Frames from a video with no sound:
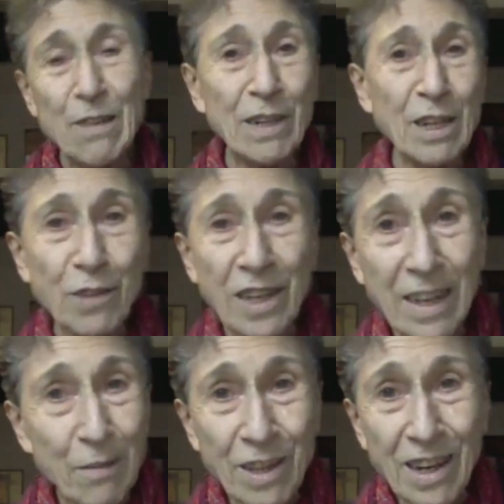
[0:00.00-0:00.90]
Even if
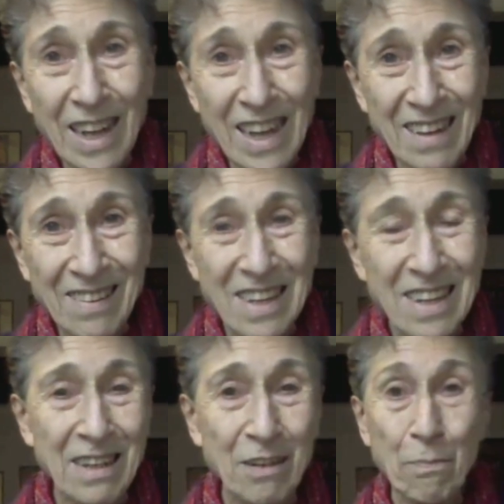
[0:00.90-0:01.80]
they have the land,
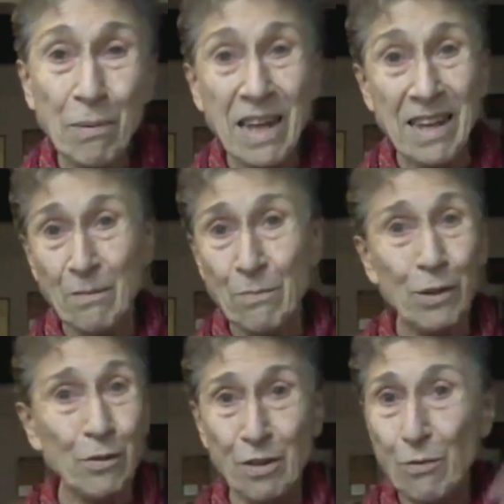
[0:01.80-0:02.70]
they cannot plant
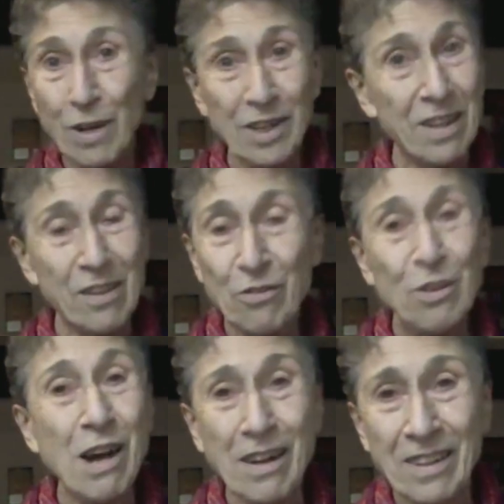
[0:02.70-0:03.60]
because the water
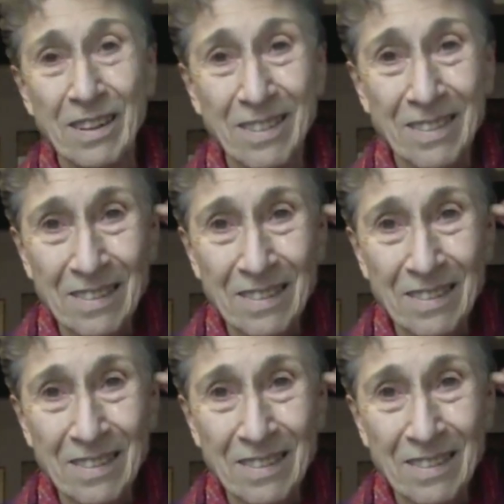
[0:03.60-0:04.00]
is gone.